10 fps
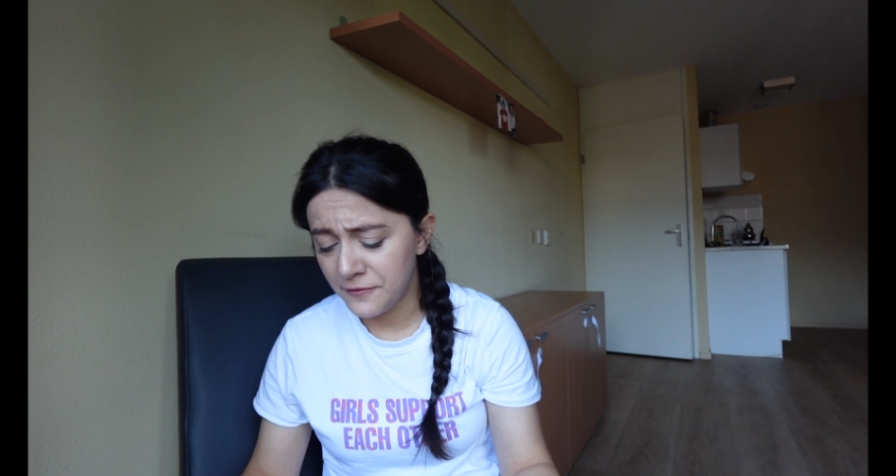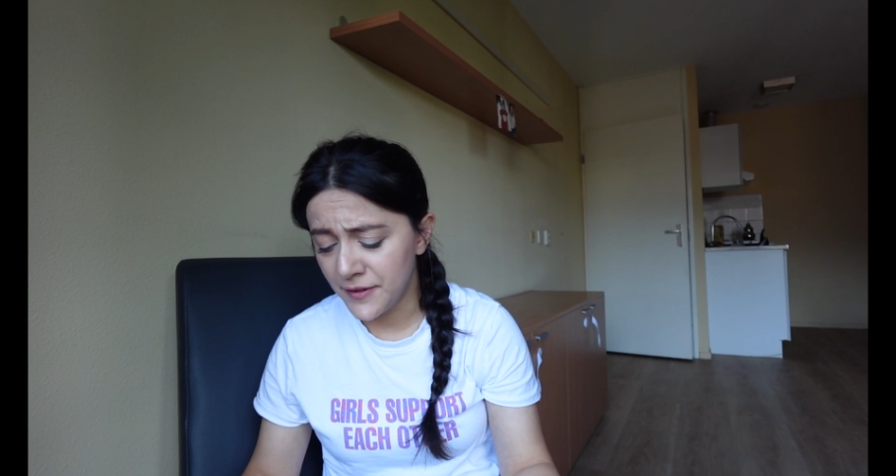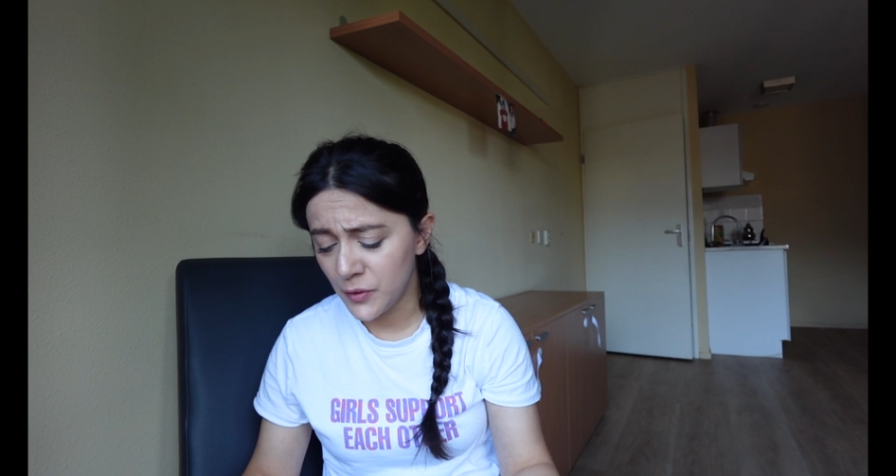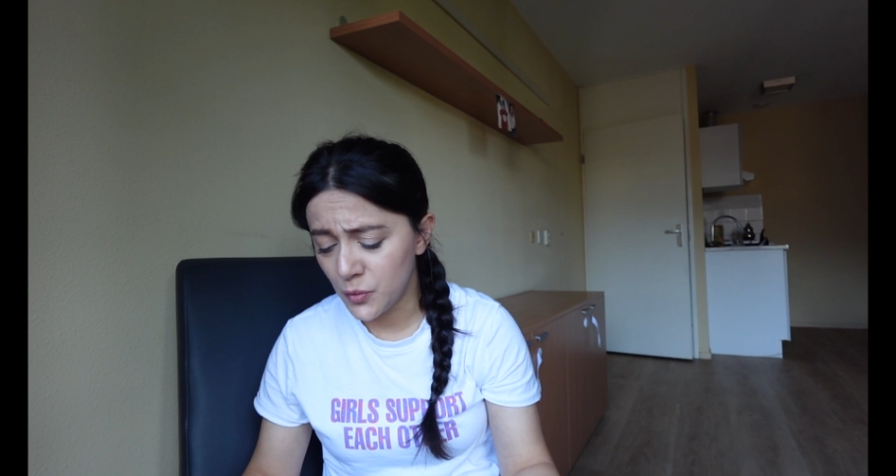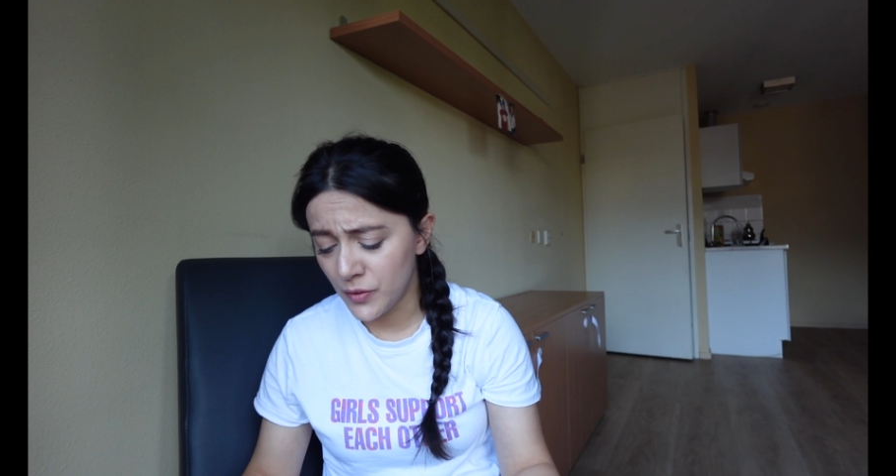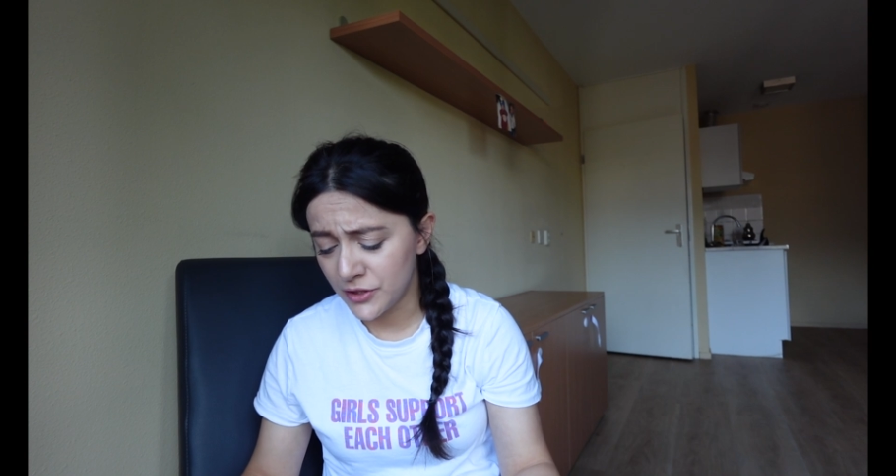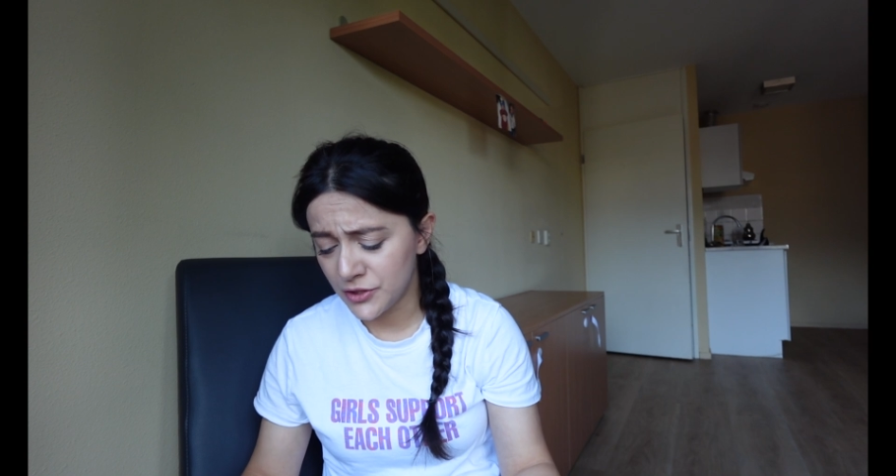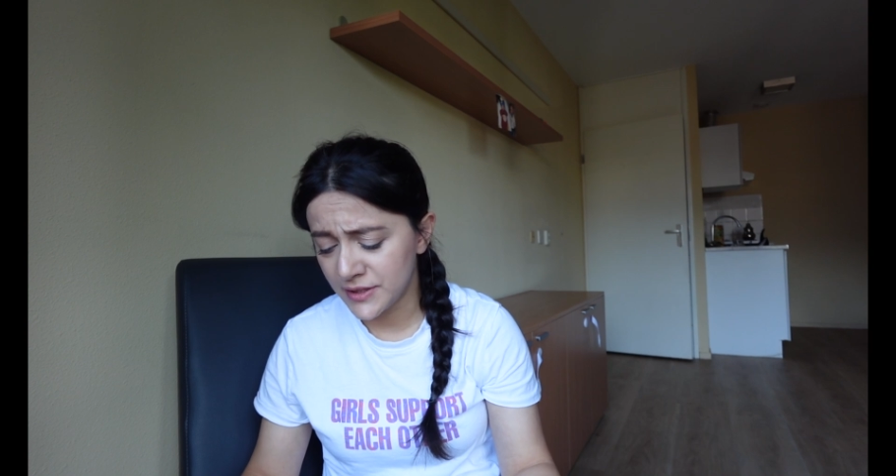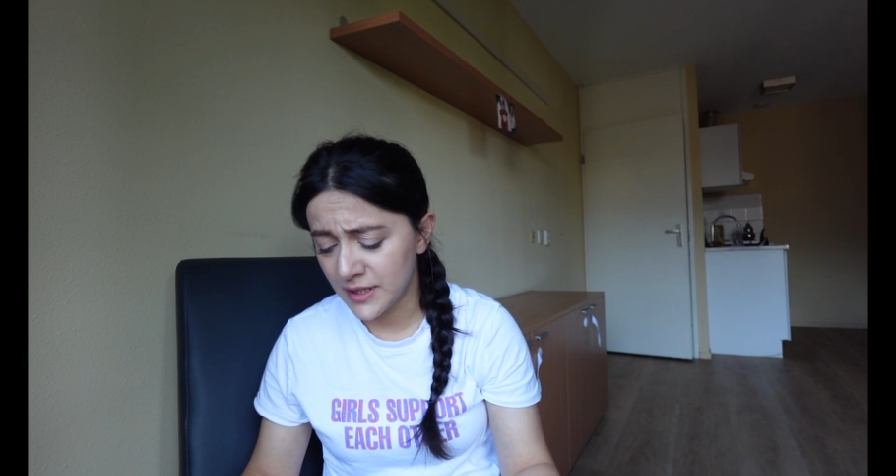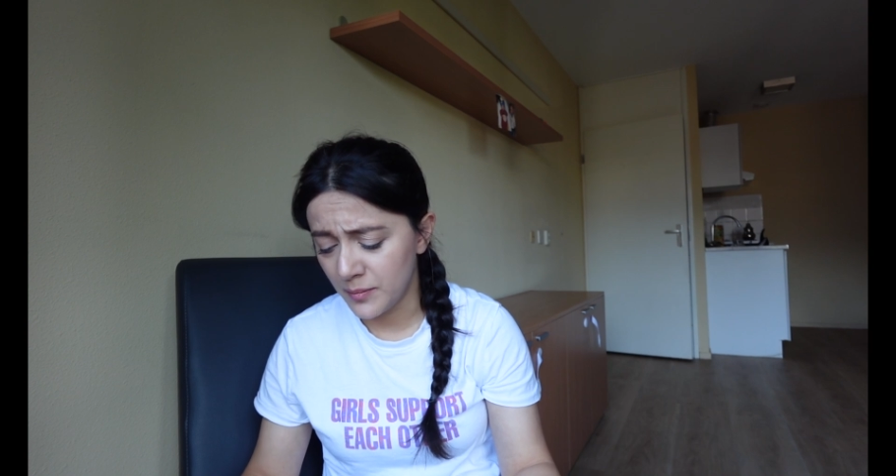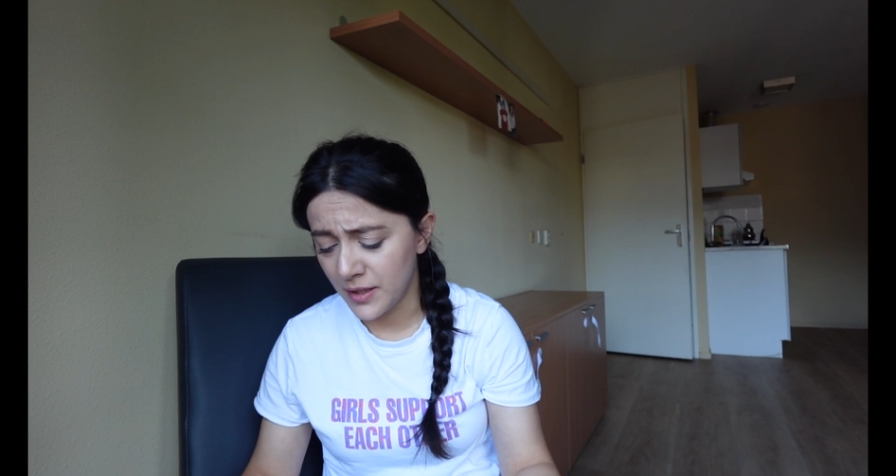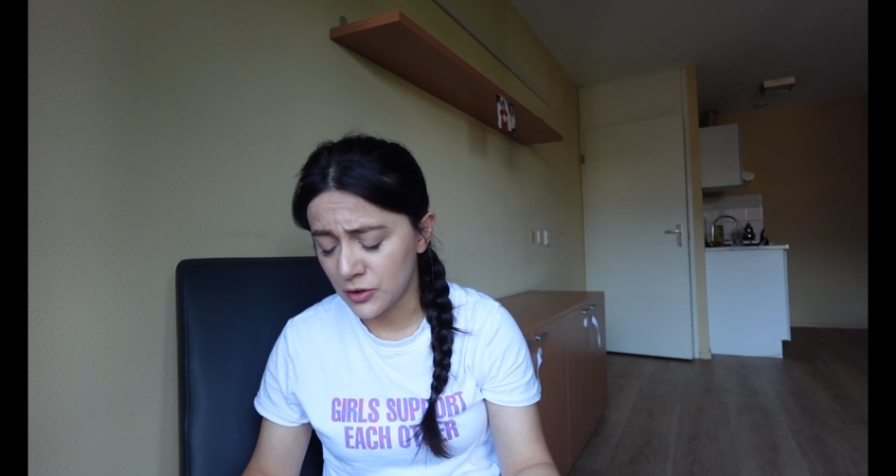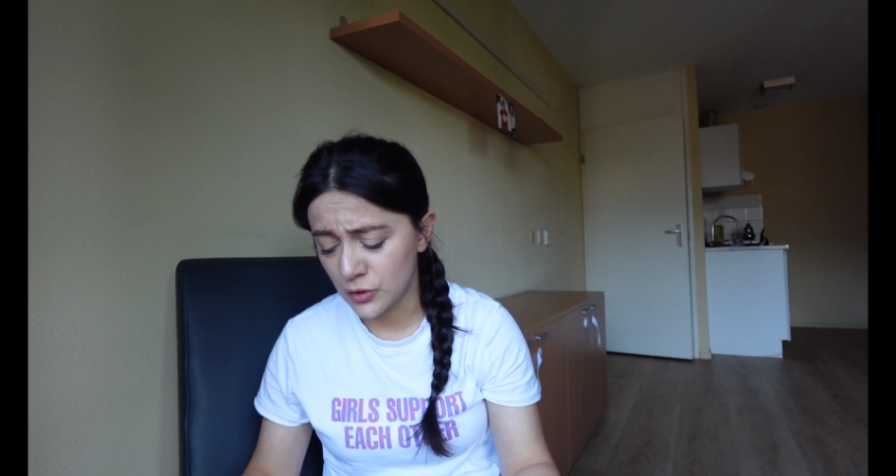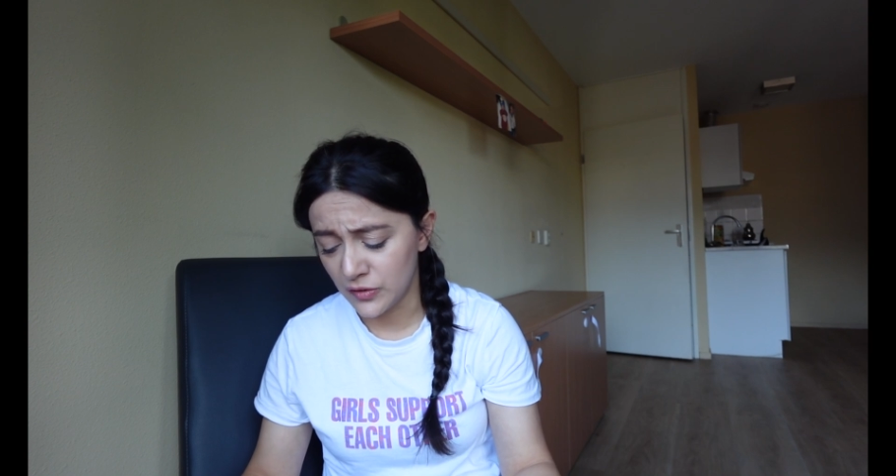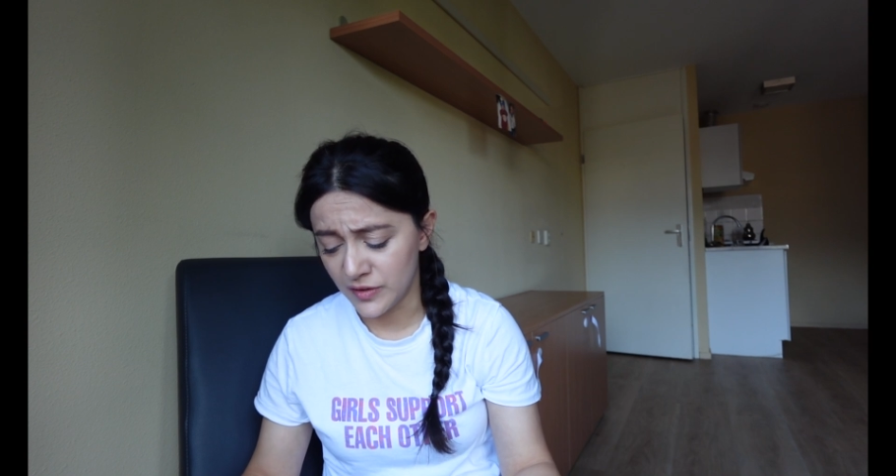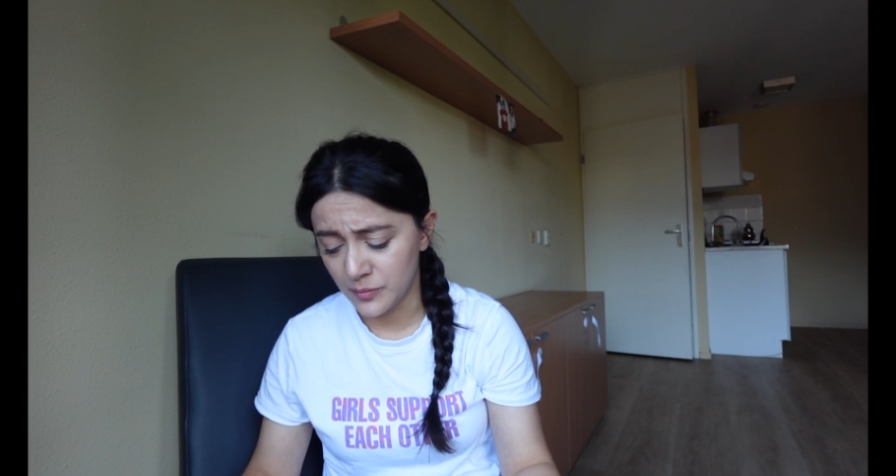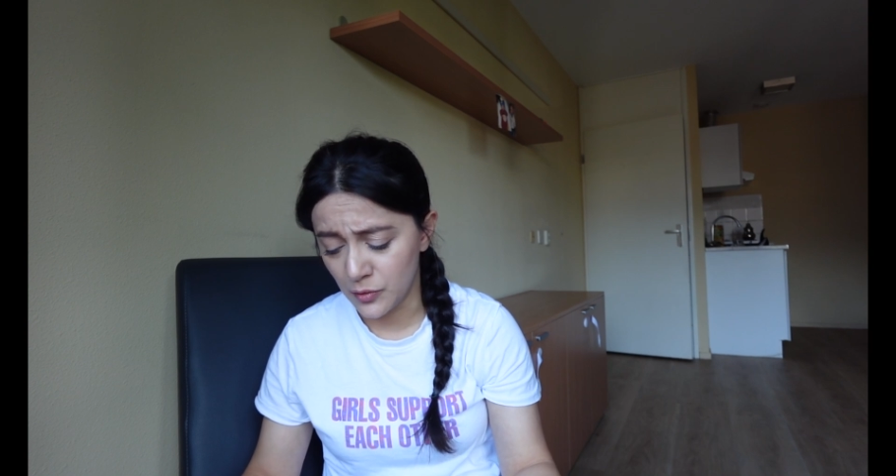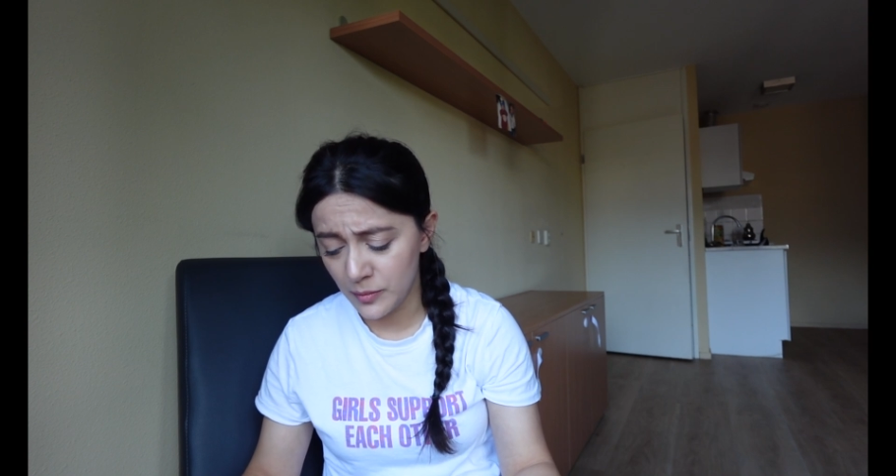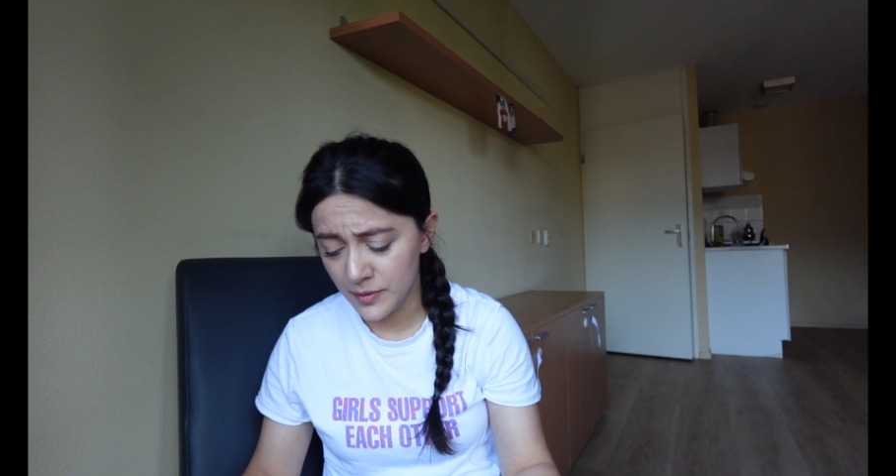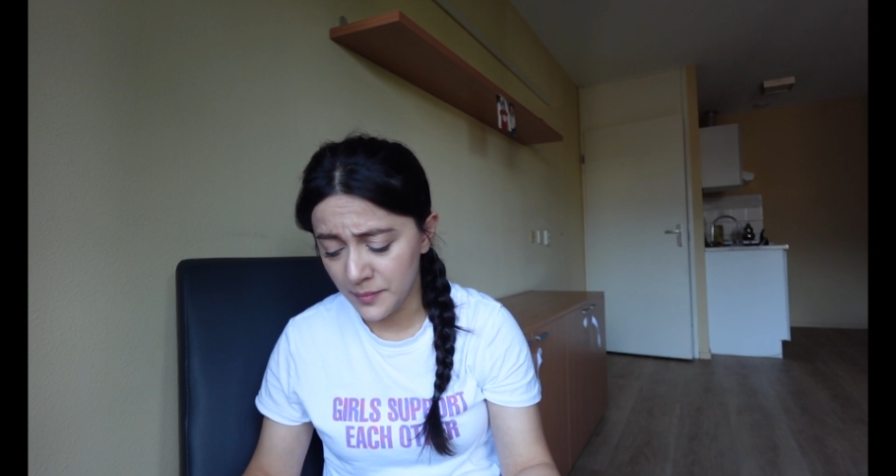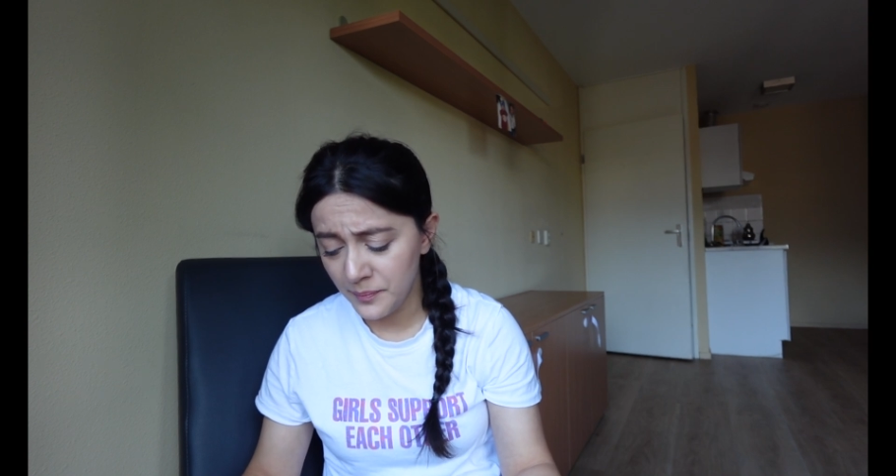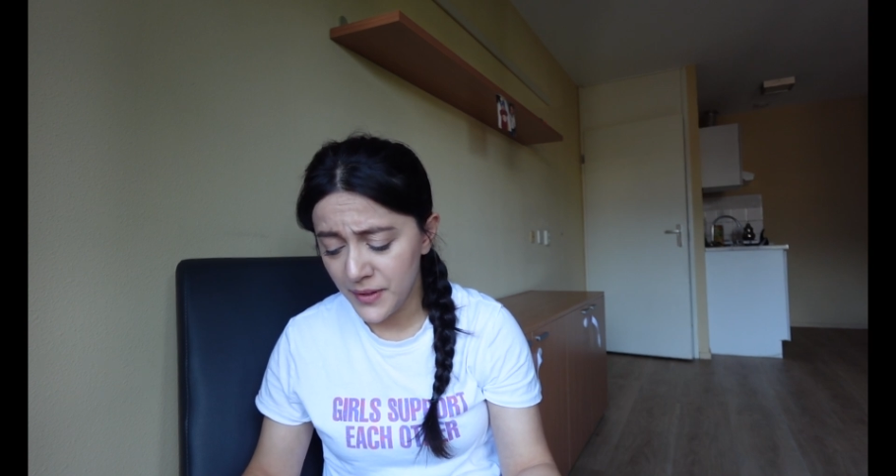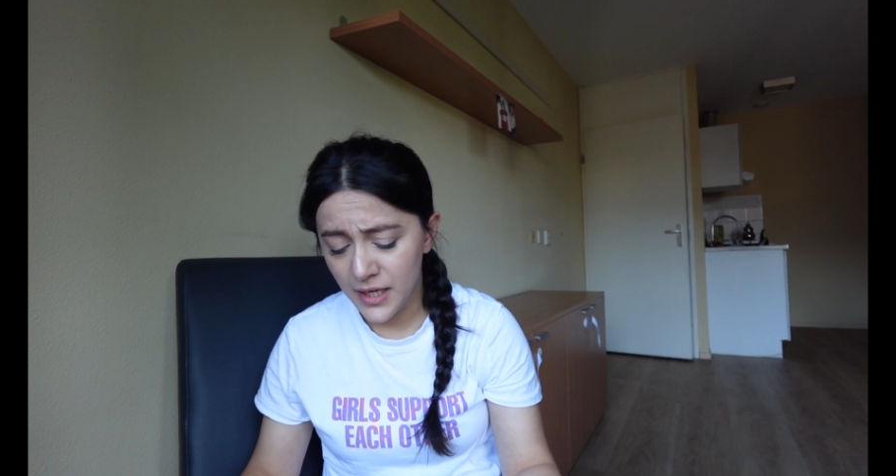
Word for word: few questions about solving problem.